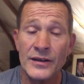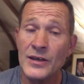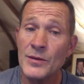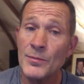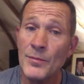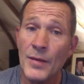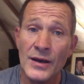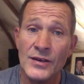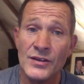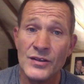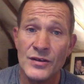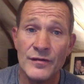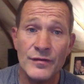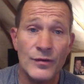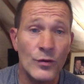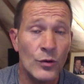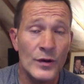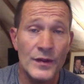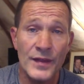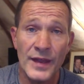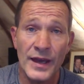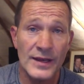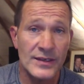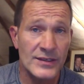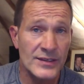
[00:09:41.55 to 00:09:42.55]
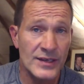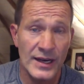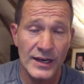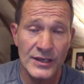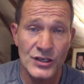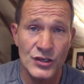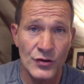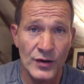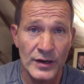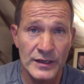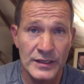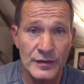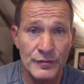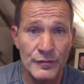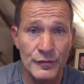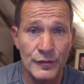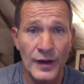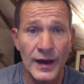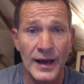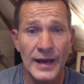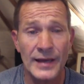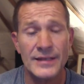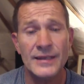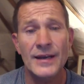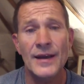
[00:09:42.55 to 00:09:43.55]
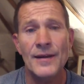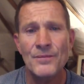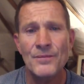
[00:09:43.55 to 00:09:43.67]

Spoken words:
You must avoid that saturated fat.